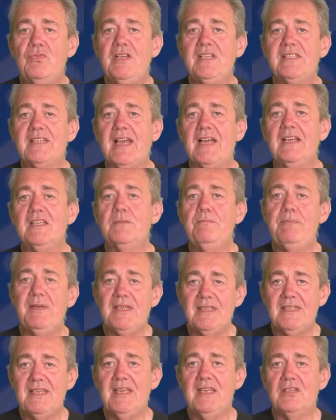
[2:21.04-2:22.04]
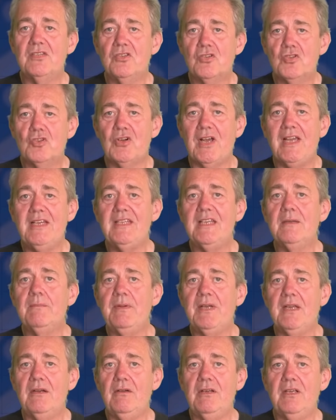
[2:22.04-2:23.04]
retailer's busiest trading
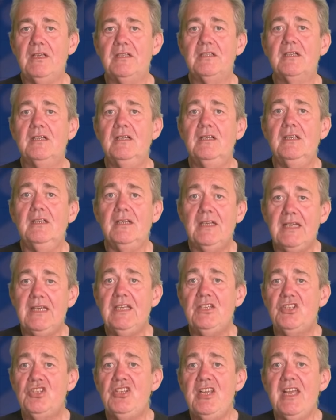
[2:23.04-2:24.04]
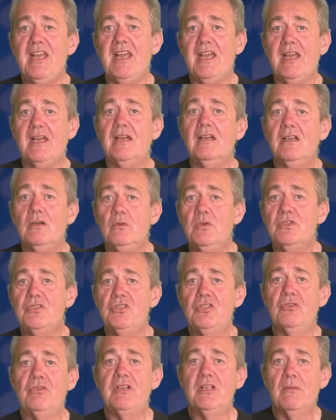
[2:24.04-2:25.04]
period each year was
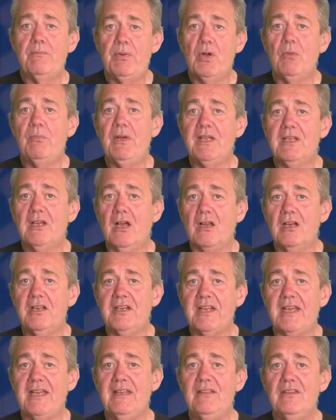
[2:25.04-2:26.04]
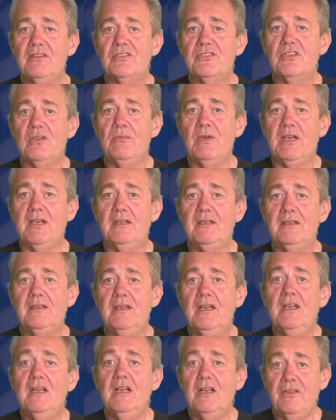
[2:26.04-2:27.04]
during a public holiday in the summer.
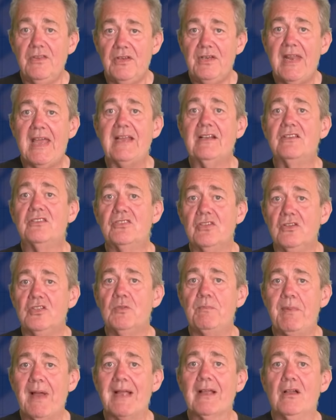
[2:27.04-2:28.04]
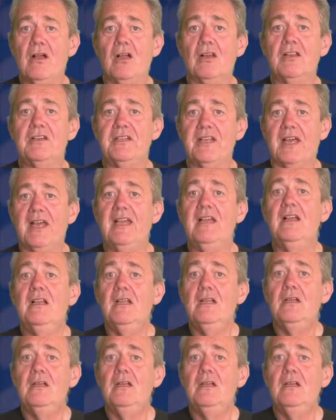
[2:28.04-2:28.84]
And the next such bank holiday